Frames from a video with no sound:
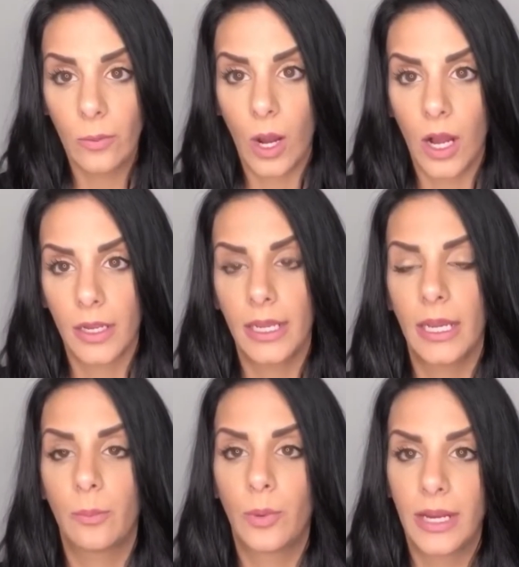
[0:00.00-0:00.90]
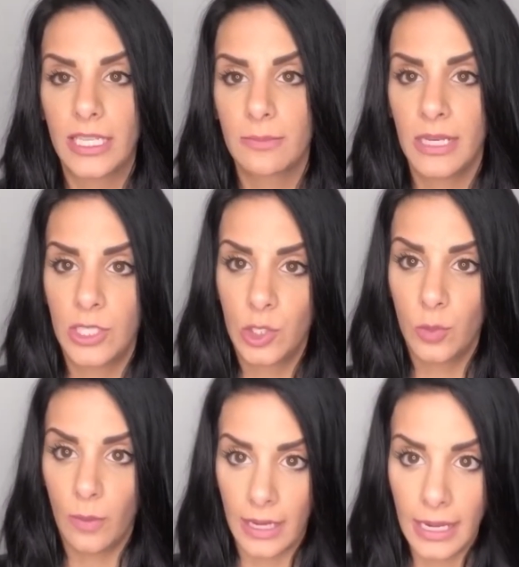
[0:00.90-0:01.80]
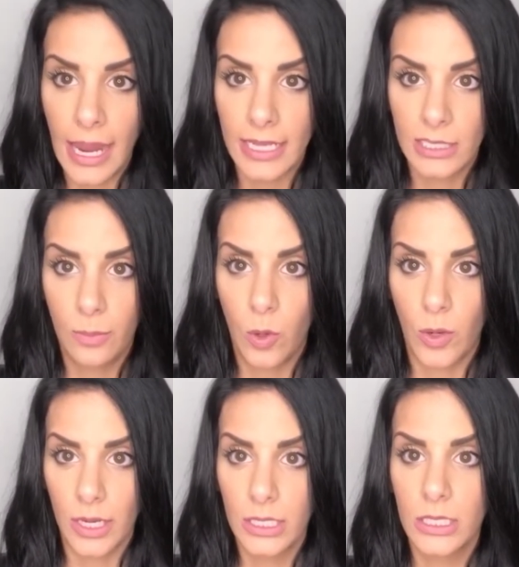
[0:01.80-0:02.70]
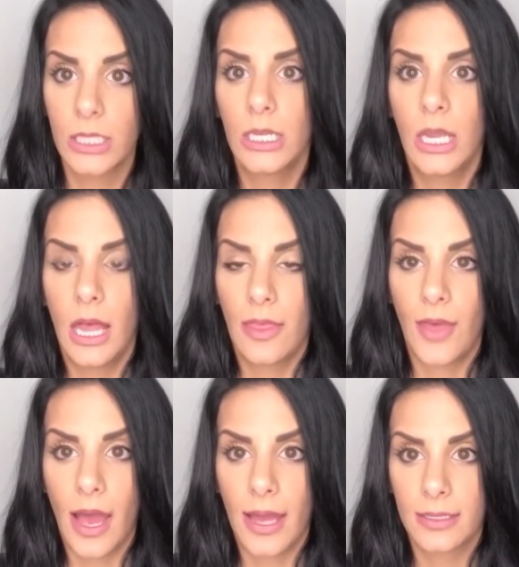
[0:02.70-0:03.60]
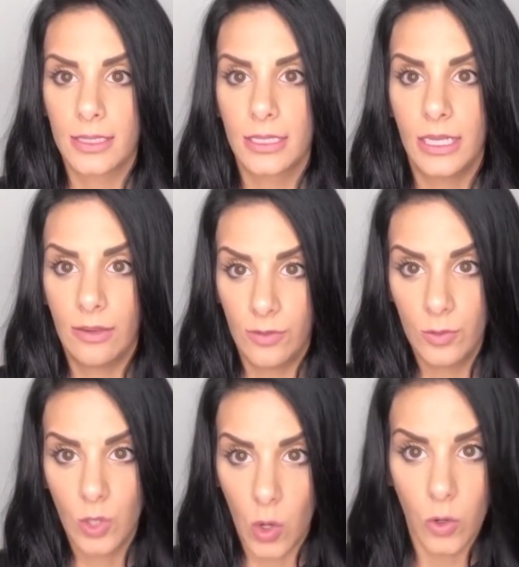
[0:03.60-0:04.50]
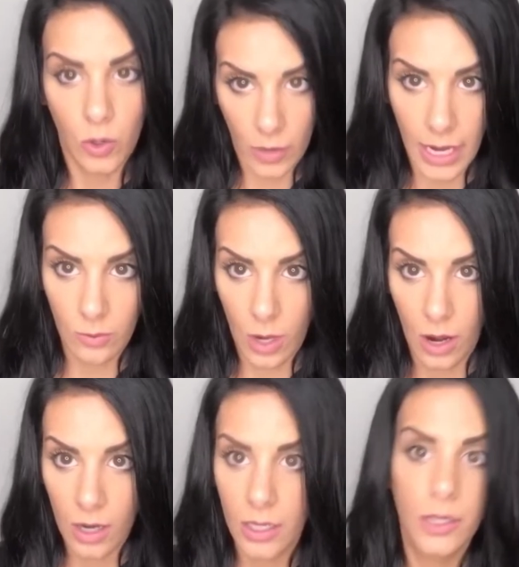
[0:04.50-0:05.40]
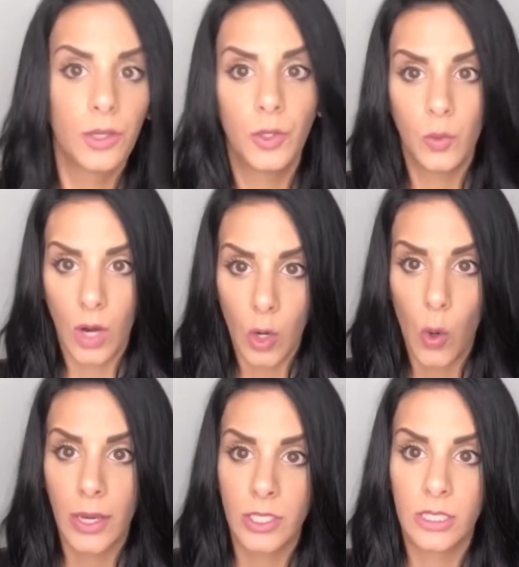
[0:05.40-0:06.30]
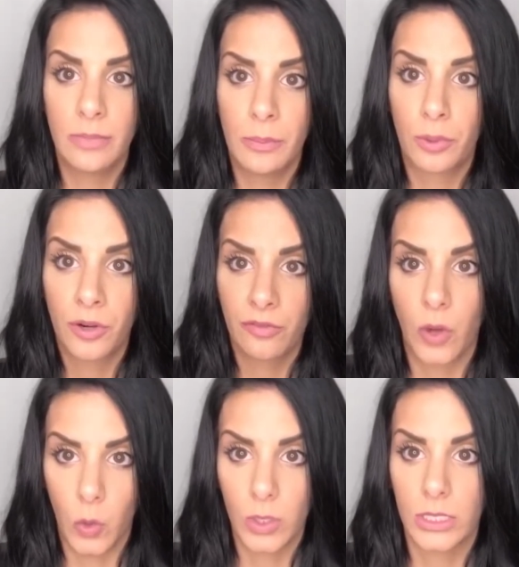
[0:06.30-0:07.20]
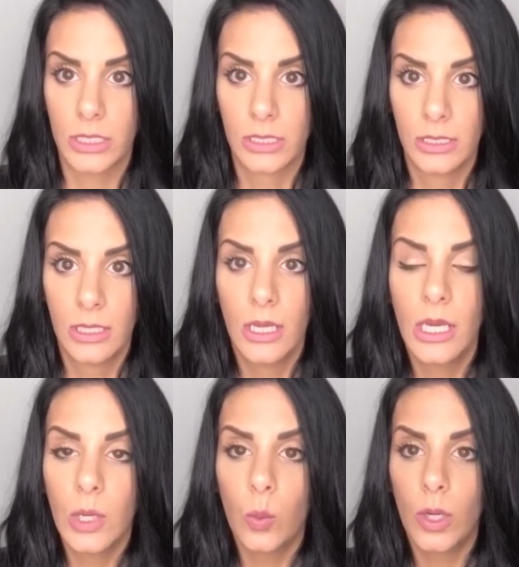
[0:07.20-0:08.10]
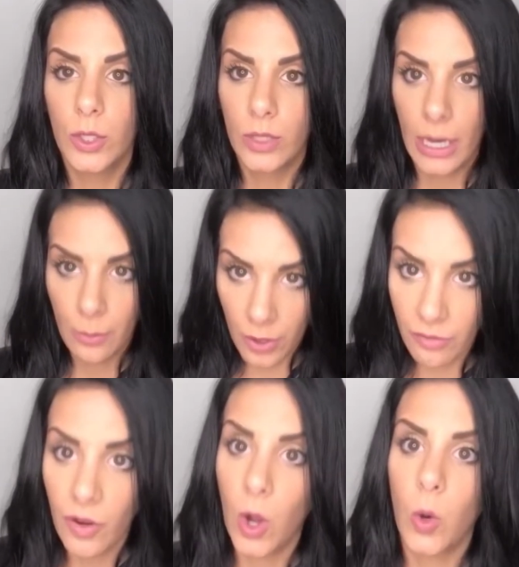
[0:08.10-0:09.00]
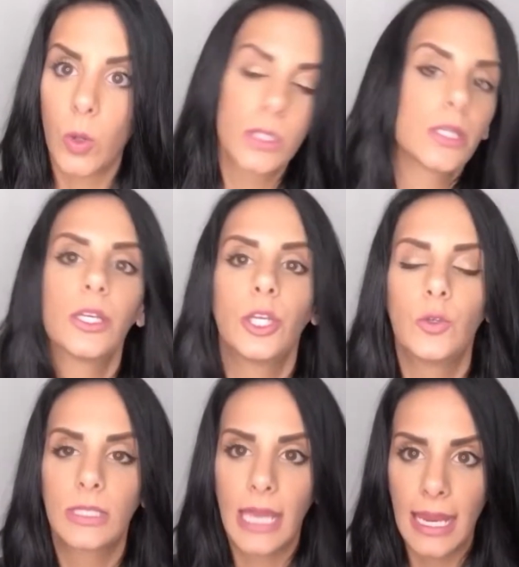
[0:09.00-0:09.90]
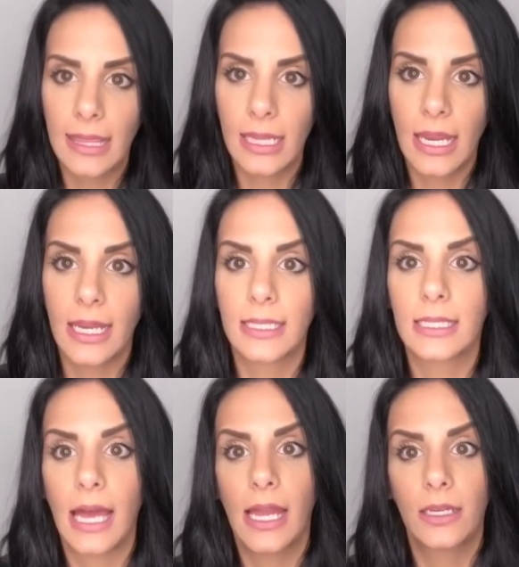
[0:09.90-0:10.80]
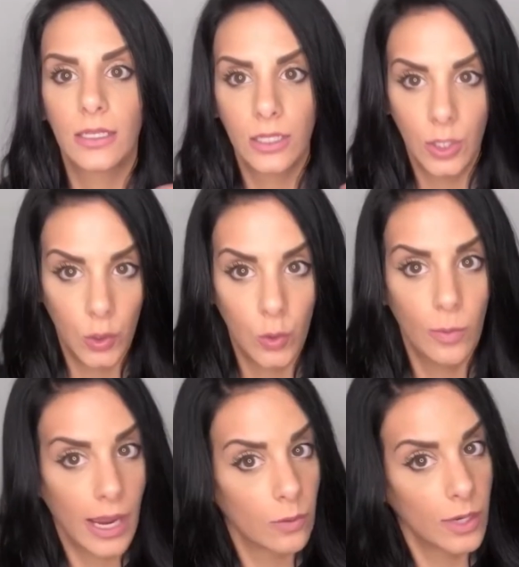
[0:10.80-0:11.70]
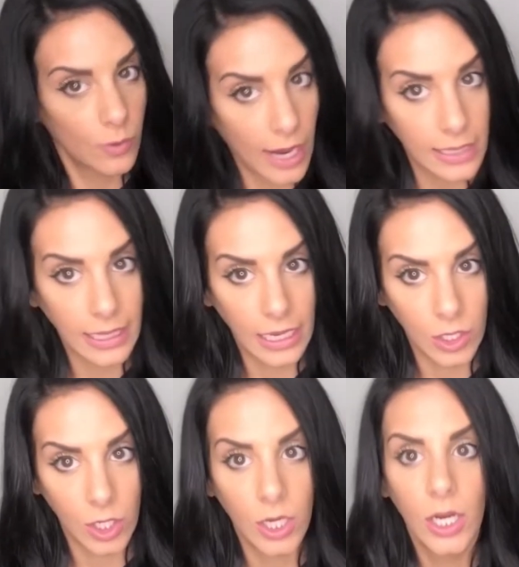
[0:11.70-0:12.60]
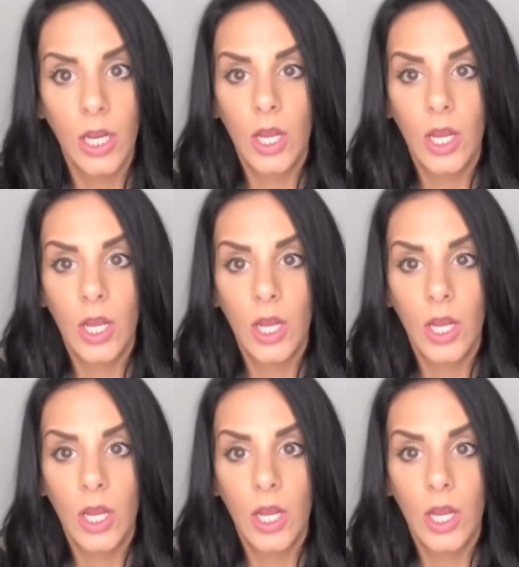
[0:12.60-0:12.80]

rocking brings me to my next point, that if you don't gray rock, you are going to be provoked. When you get provoked, you say things that you might regret later,